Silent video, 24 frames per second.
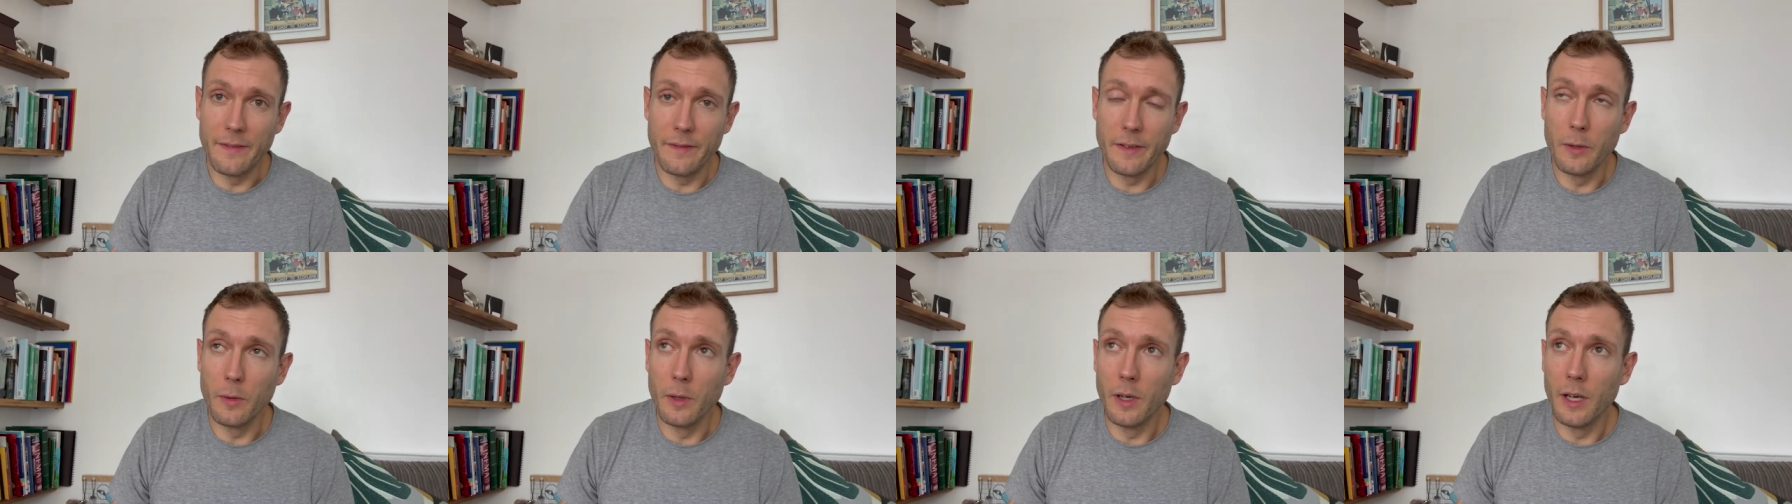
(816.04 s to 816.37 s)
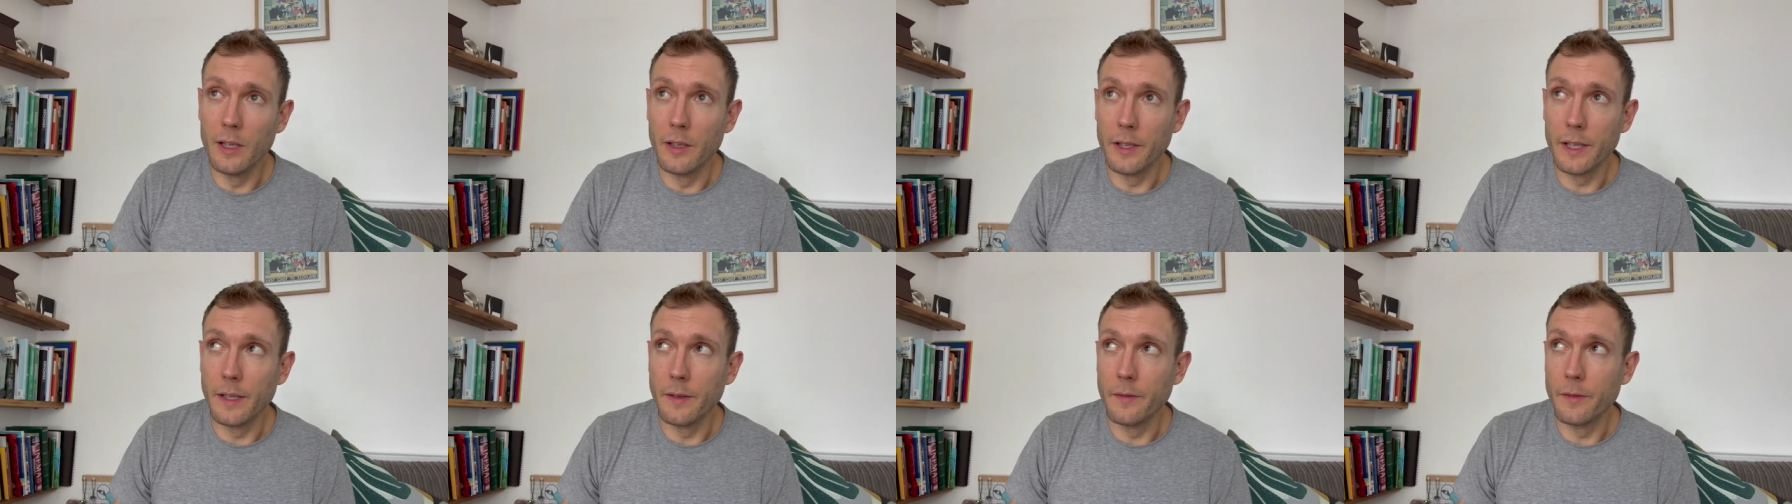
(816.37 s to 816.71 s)
you
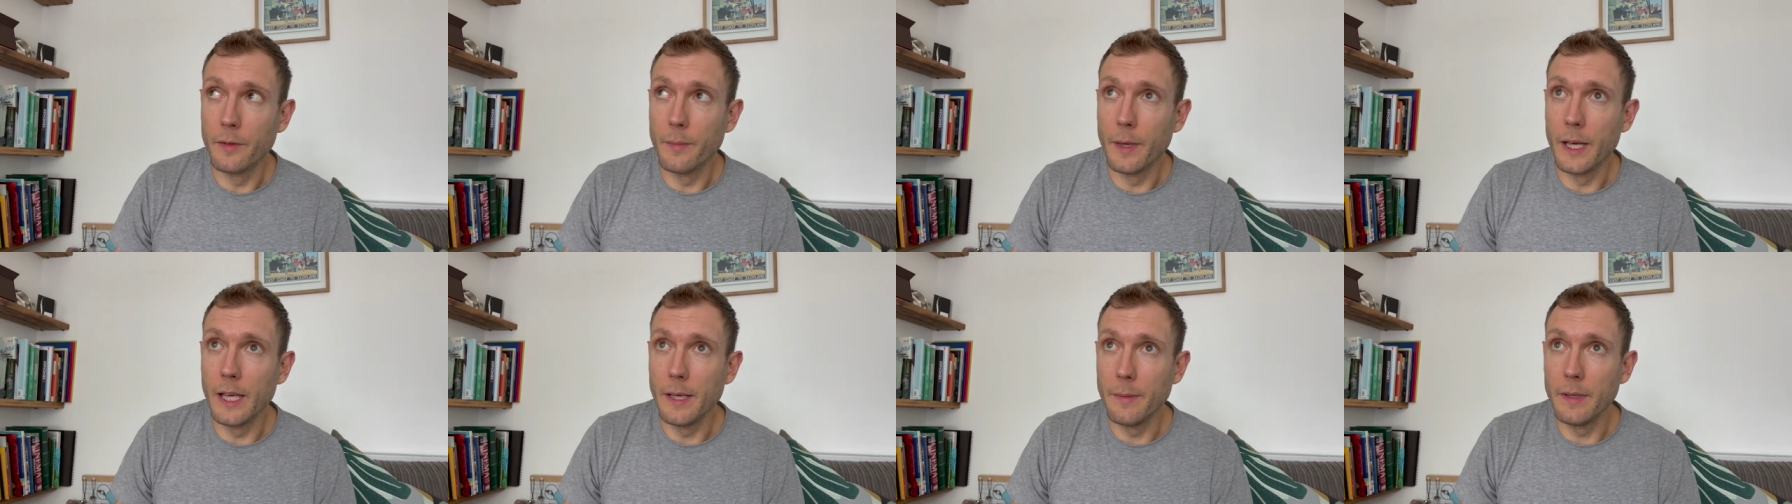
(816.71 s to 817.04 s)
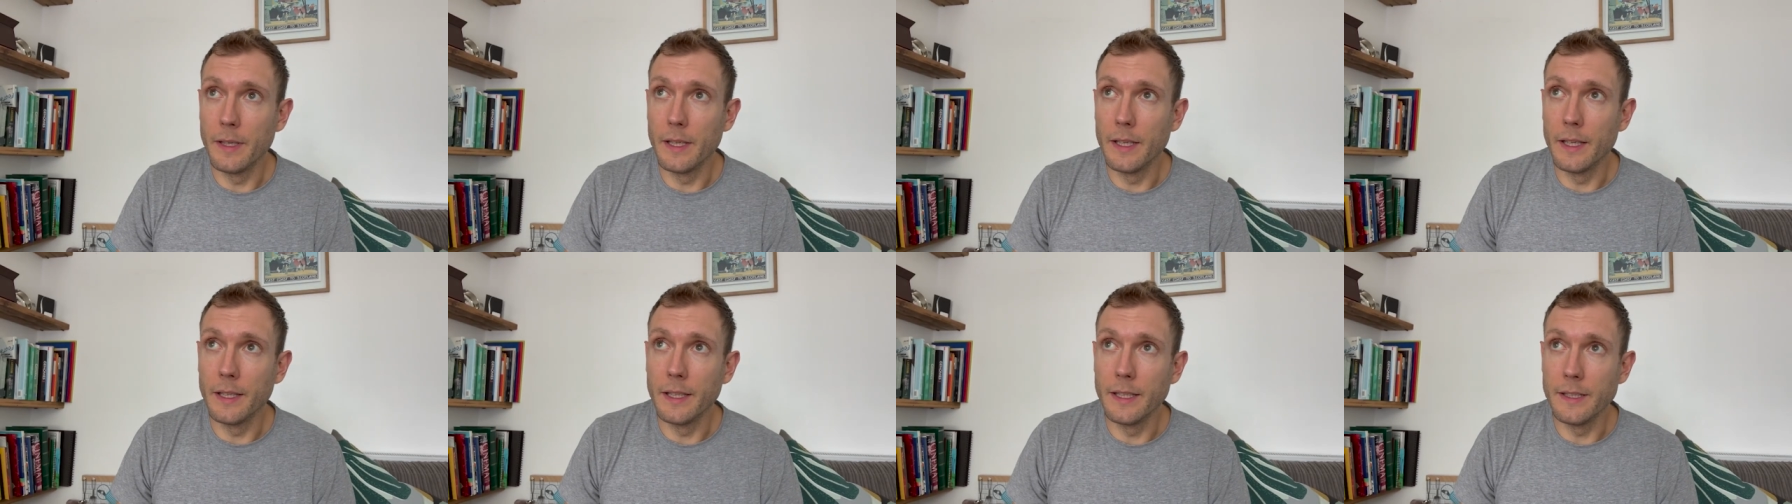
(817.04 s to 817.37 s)
are looking for
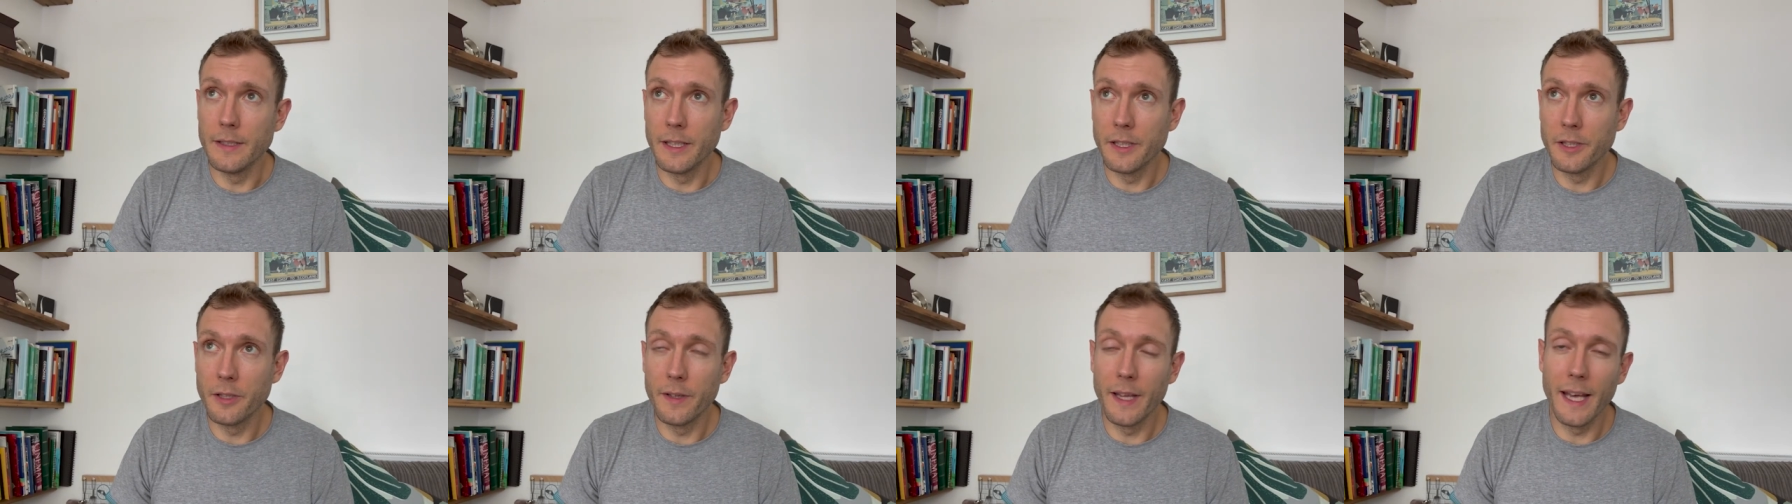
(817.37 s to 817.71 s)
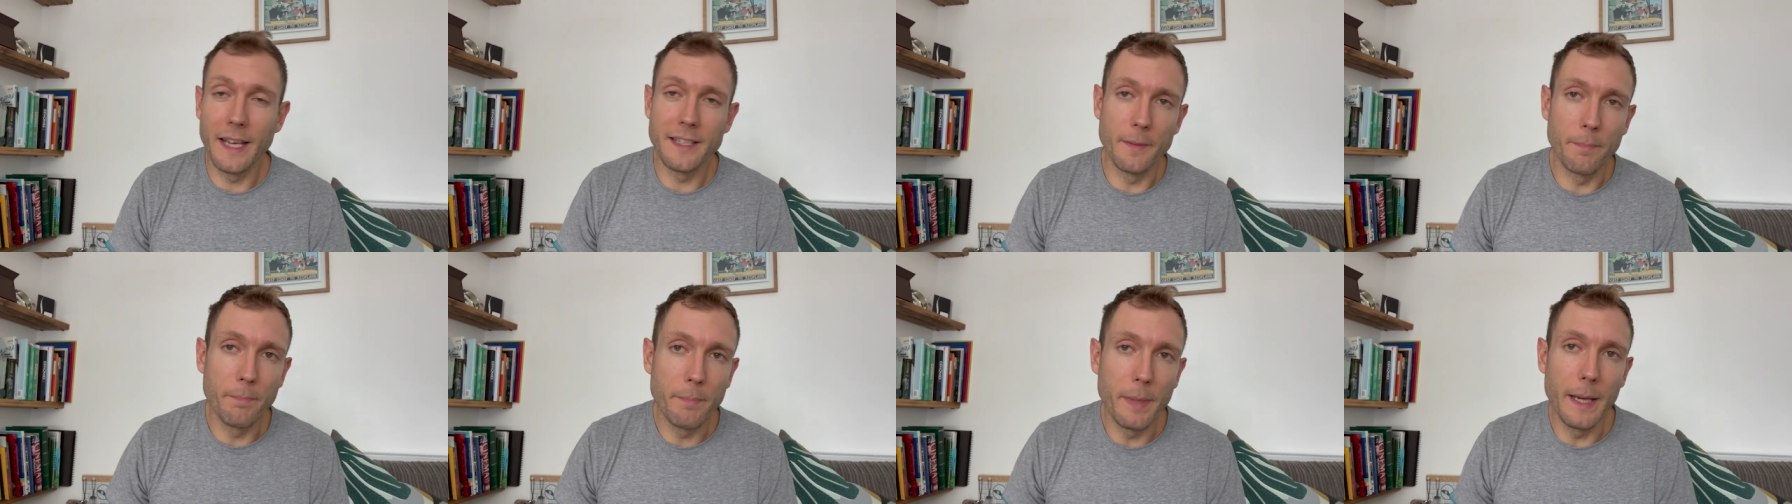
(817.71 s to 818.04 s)
maybe an easy shoe
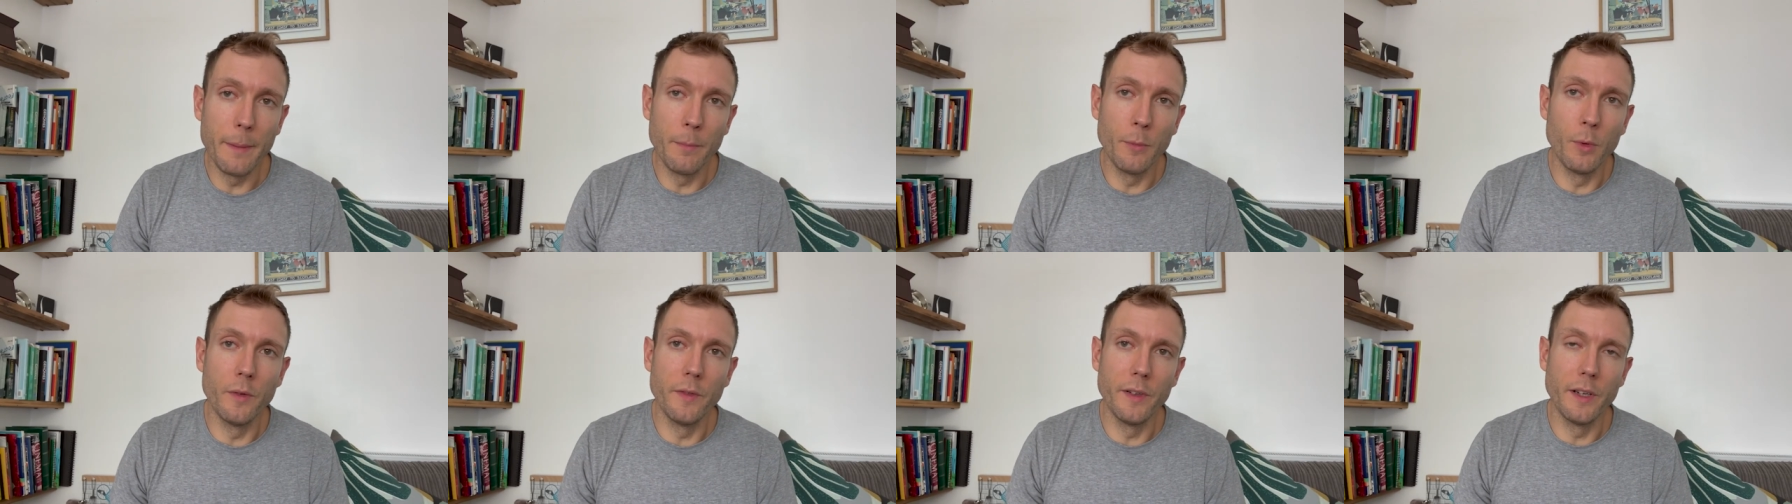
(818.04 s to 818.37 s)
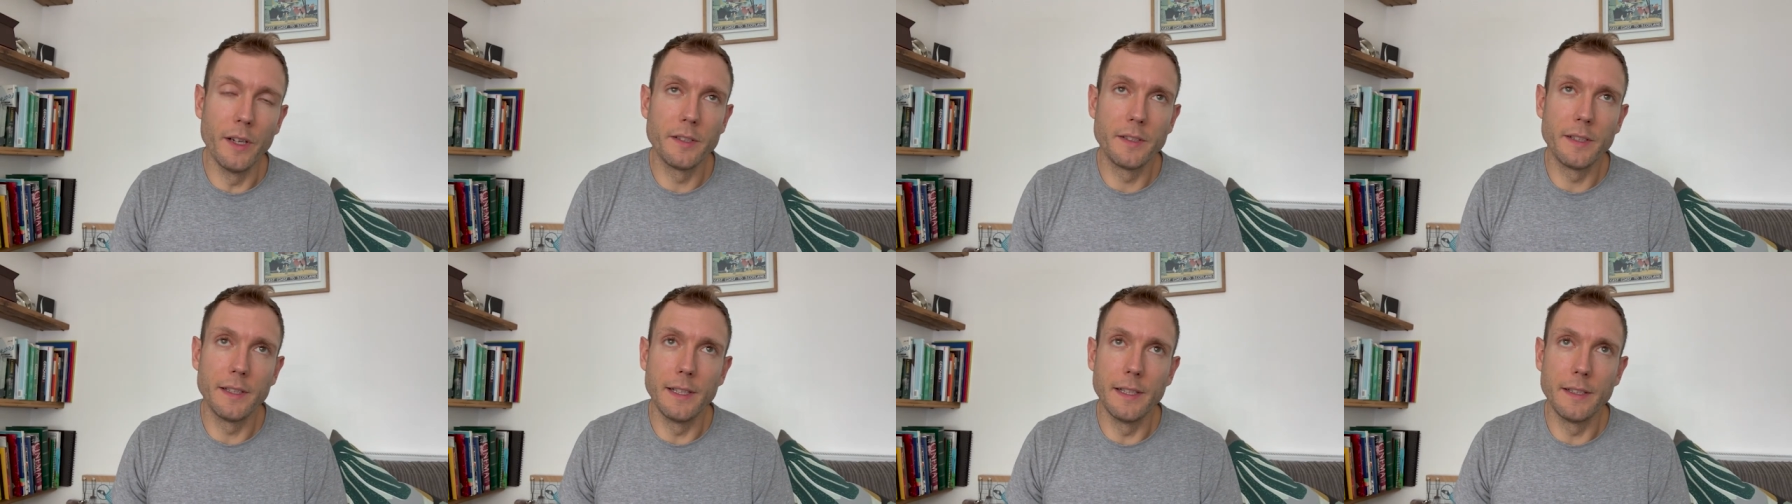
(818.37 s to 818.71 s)
that has a bit more
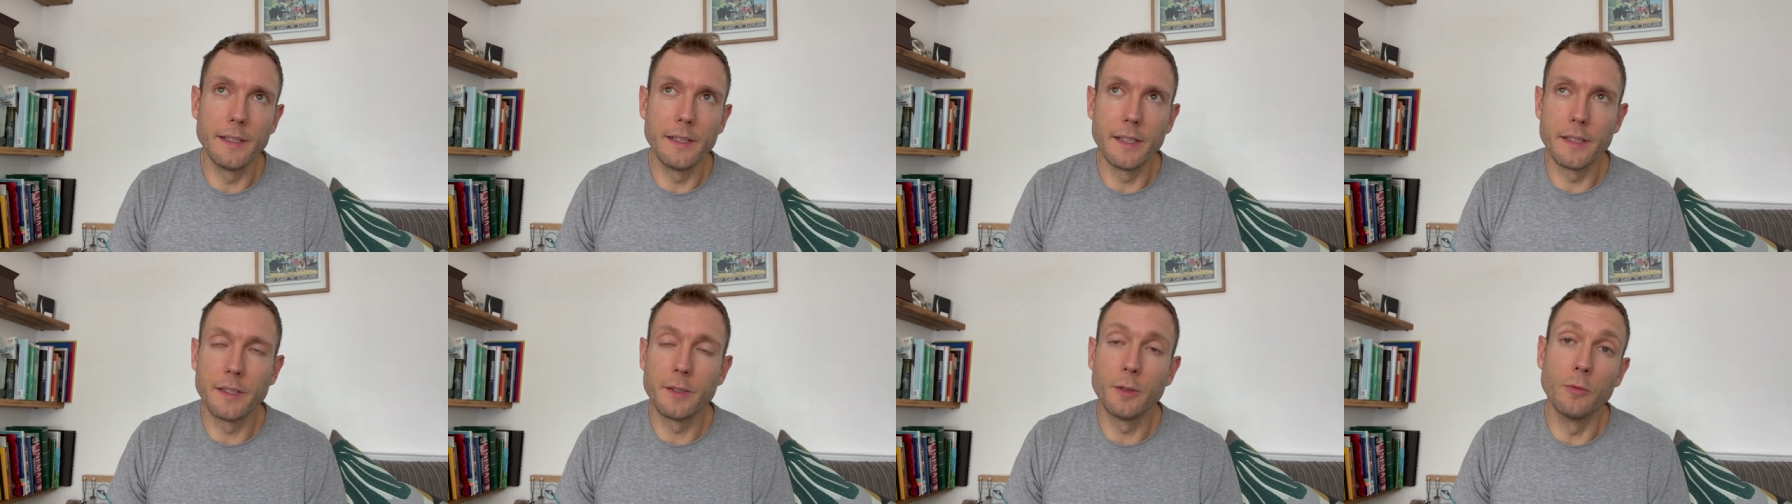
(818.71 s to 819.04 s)
versatility,